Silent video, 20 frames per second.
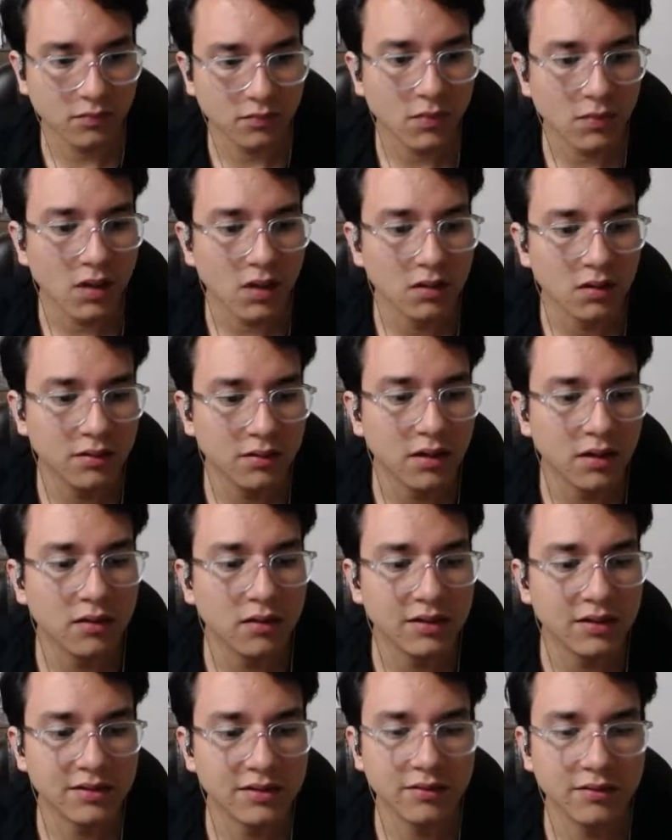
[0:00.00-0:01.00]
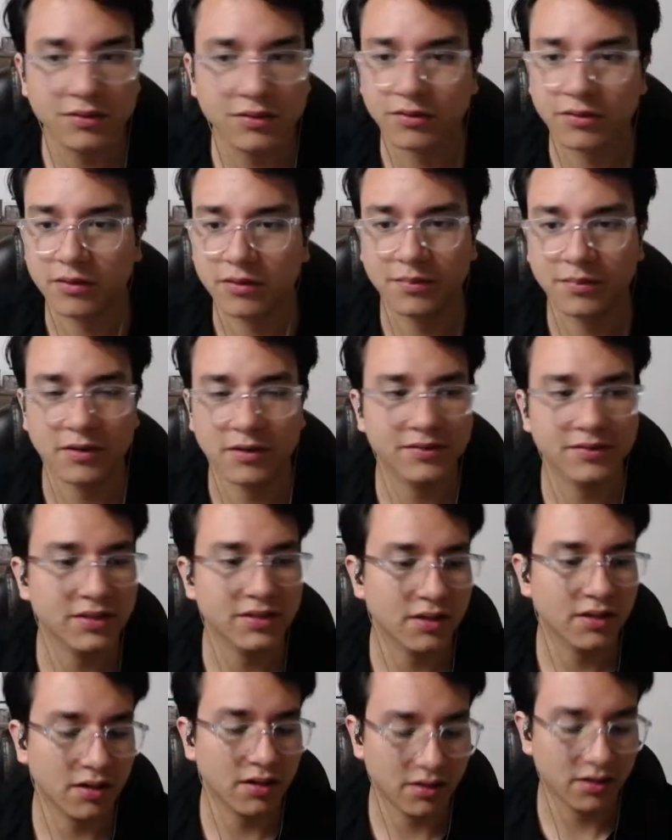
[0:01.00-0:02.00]
Now let's go to our verbs that
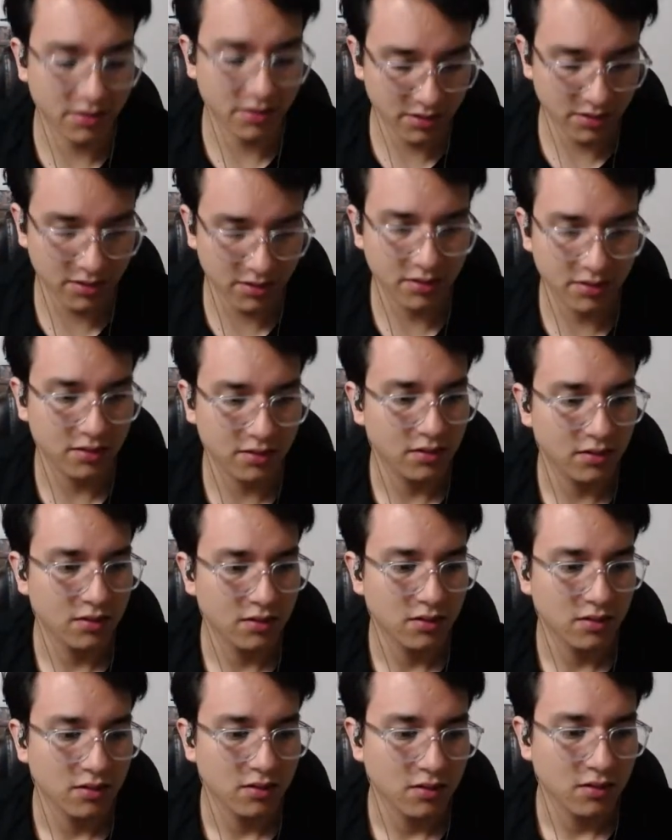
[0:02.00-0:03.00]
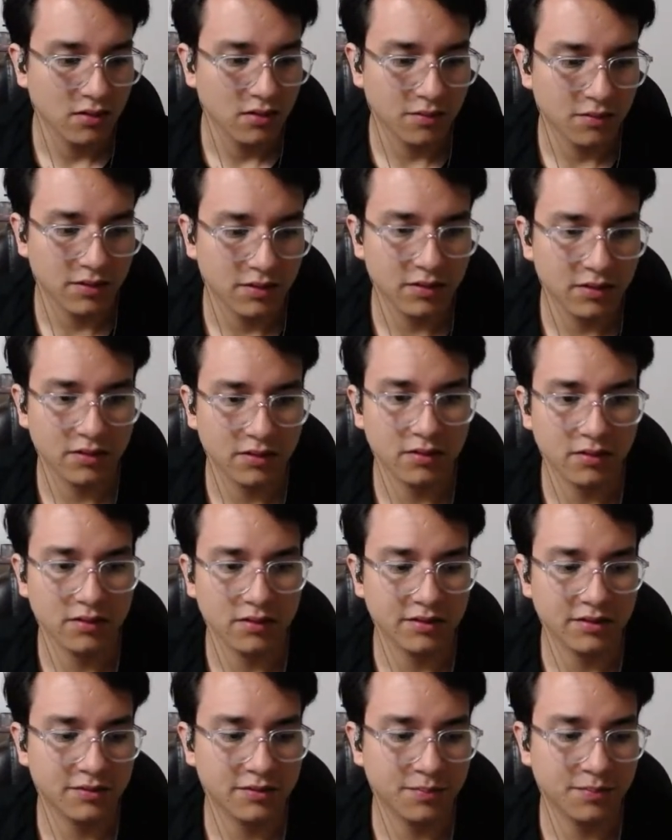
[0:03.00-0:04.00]
are. Gonna
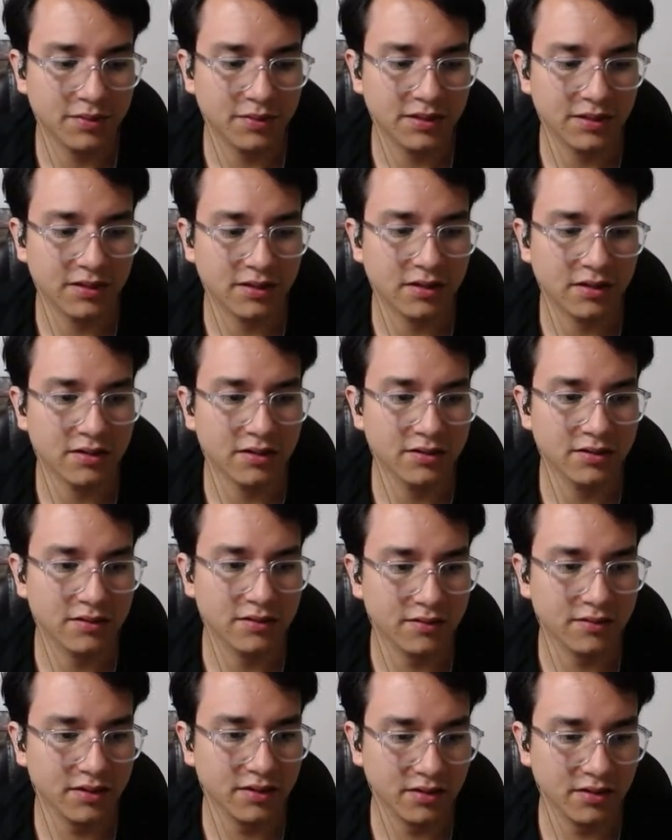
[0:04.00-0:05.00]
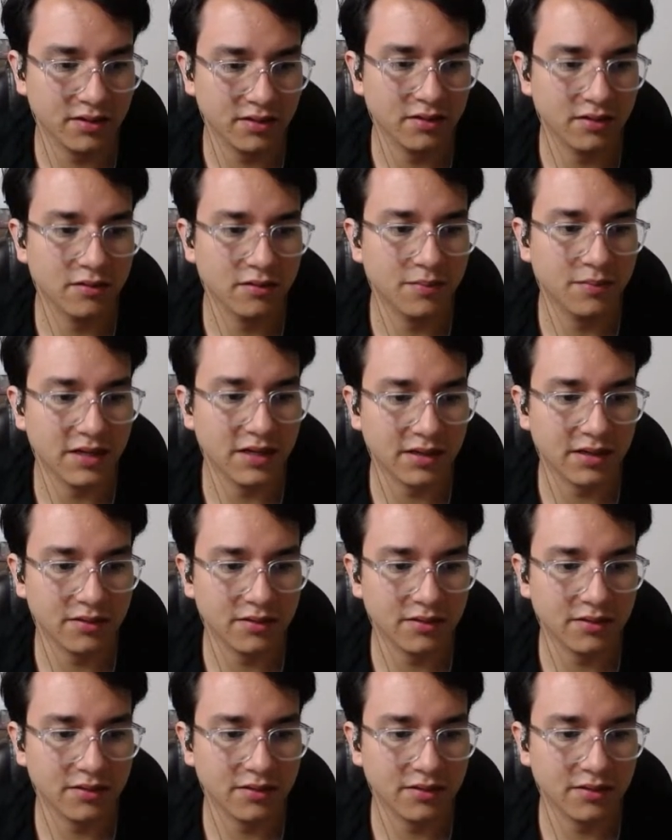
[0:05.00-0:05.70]
split our screen and go back to